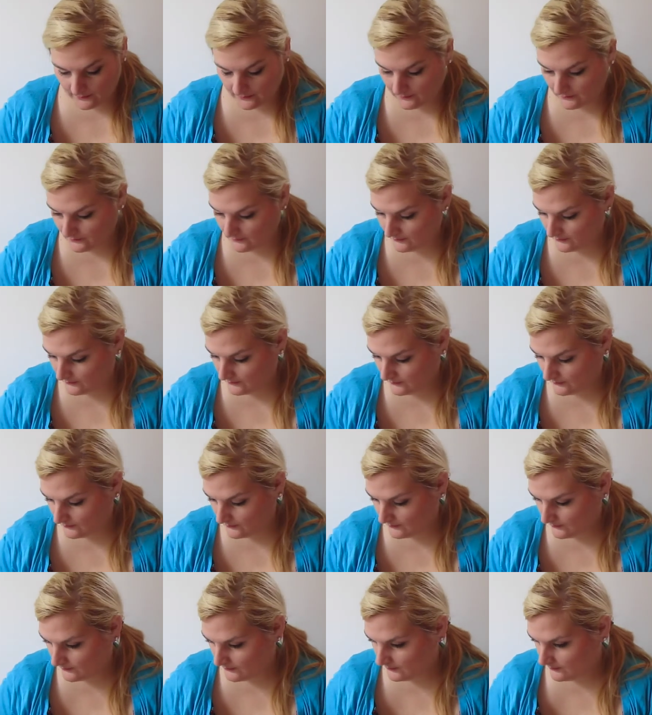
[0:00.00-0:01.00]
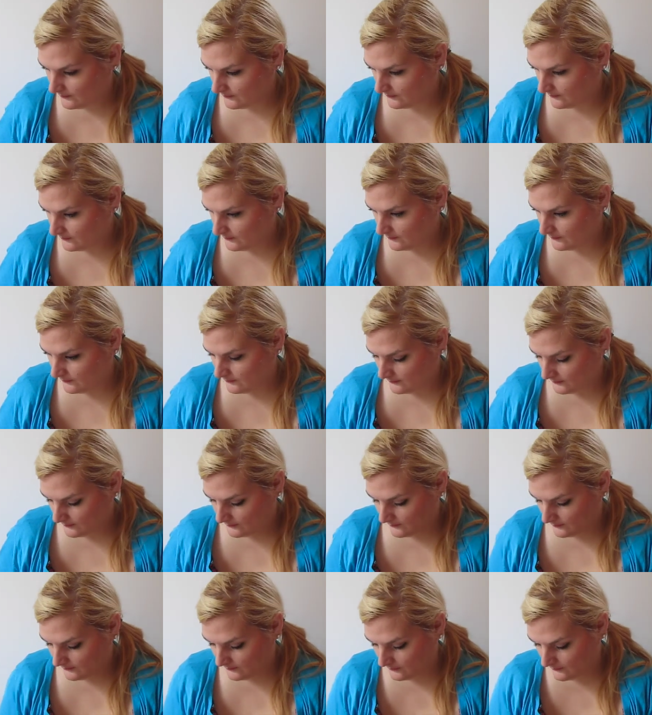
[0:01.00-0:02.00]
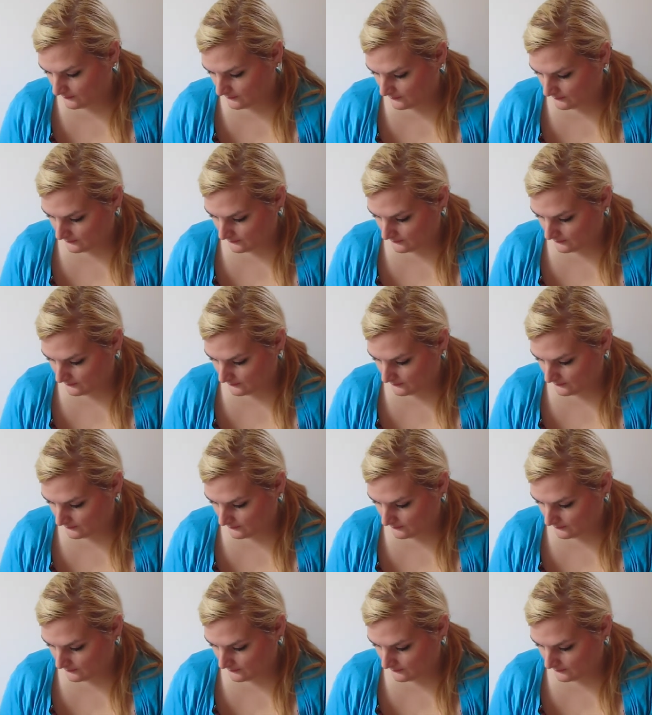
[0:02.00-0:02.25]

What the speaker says: Nothing is said.